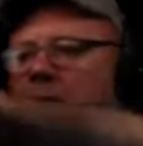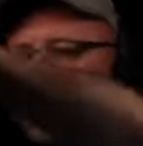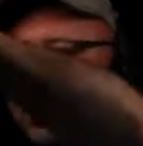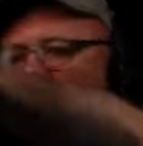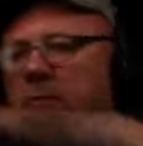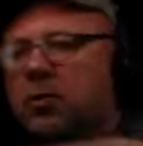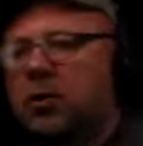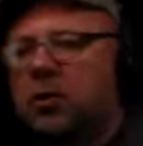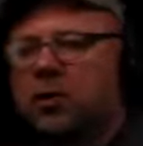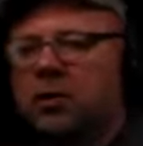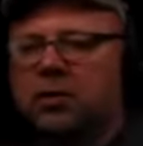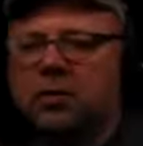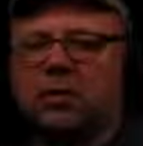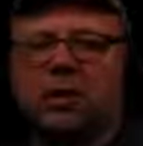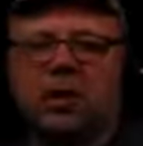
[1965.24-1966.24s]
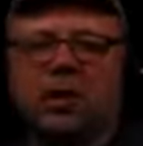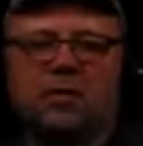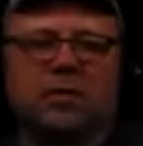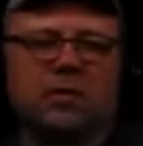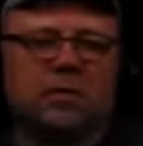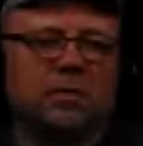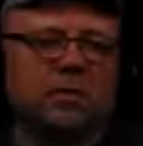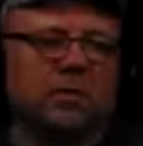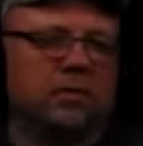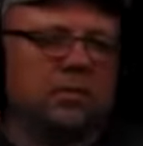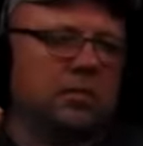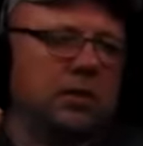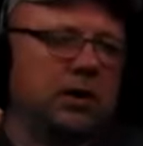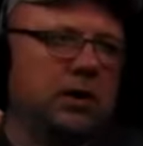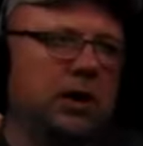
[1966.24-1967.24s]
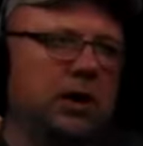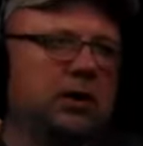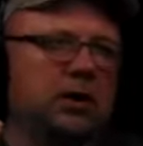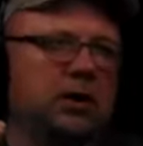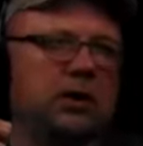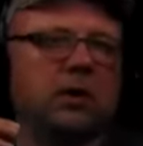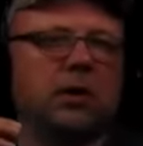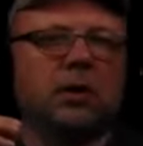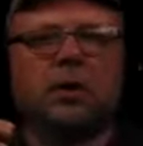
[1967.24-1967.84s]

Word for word: I'm going to give you another